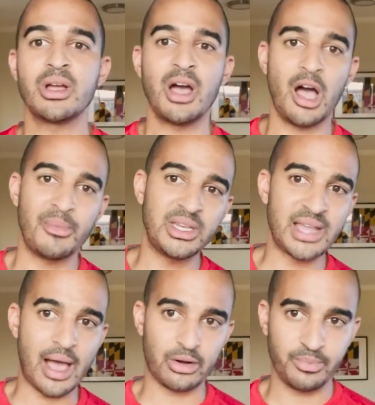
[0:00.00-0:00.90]
coming
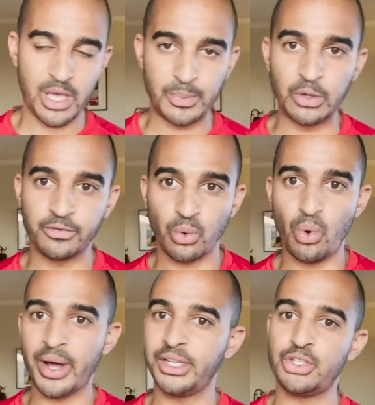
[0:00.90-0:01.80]
down on people for
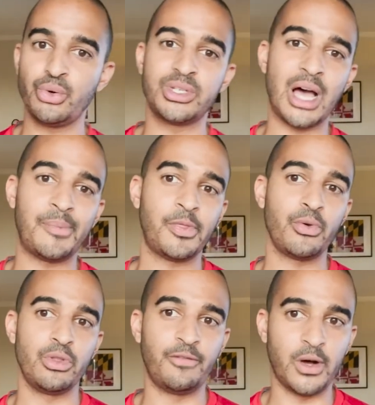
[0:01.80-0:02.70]
wanting to adopt
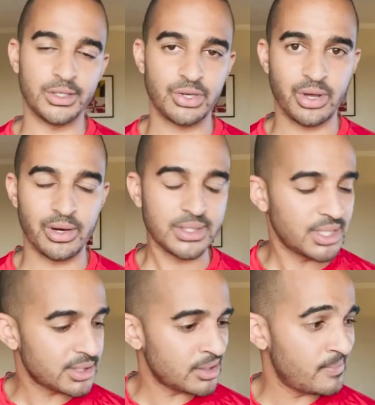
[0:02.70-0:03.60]
through the foster care
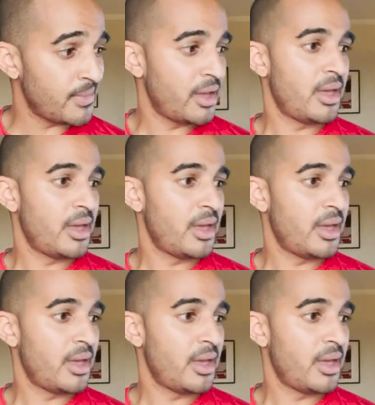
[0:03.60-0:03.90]
system.